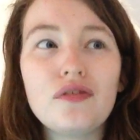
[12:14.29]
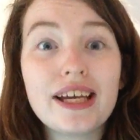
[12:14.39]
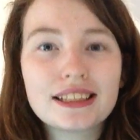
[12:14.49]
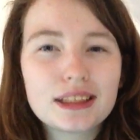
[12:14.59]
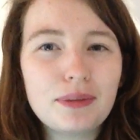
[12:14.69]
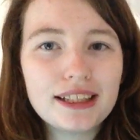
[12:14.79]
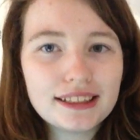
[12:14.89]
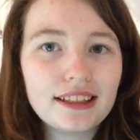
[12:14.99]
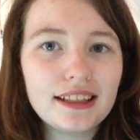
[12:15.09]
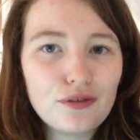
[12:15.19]
of
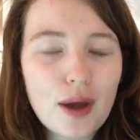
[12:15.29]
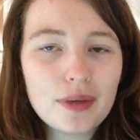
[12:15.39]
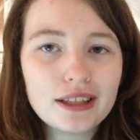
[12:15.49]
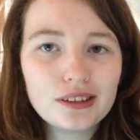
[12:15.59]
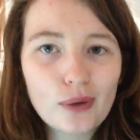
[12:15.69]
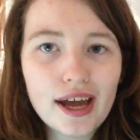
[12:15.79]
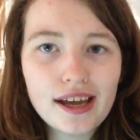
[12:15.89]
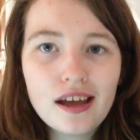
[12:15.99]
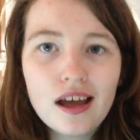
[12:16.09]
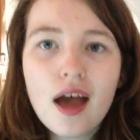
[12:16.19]
explicitly feminist
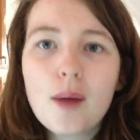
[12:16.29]
way,